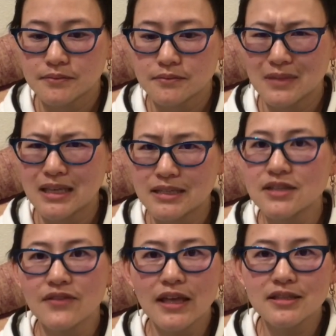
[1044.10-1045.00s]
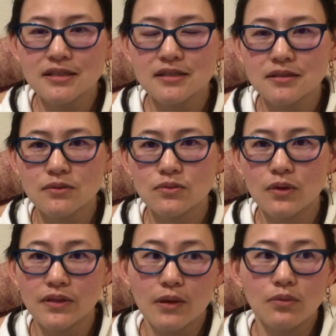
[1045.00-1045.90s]
because if that's
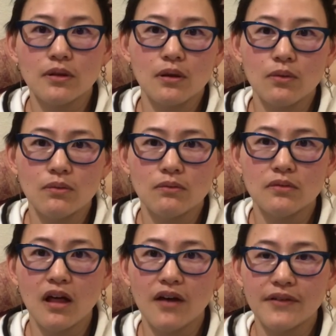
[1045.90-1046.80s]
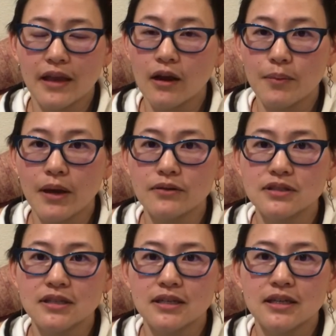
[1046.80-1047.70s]
what they really love and care about,
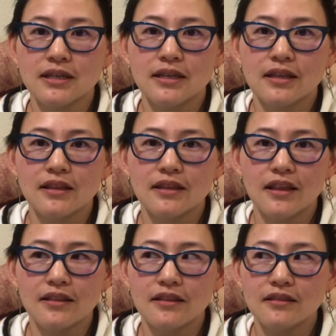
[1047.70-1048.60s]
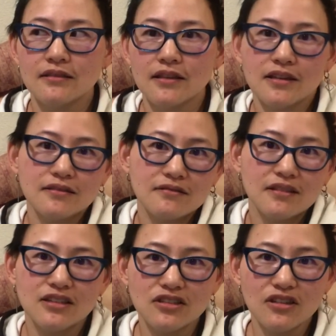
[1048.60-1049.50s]
then that
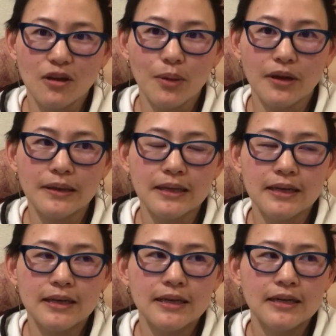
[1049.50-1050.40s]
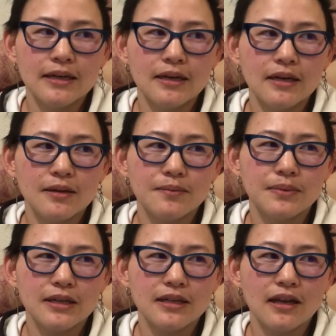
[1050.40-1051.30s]
they should talk about it.
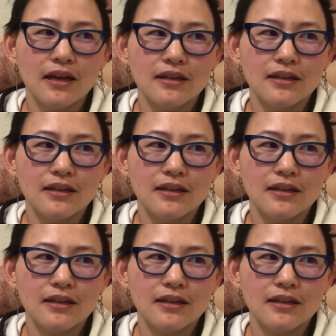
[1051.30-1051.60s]
But I,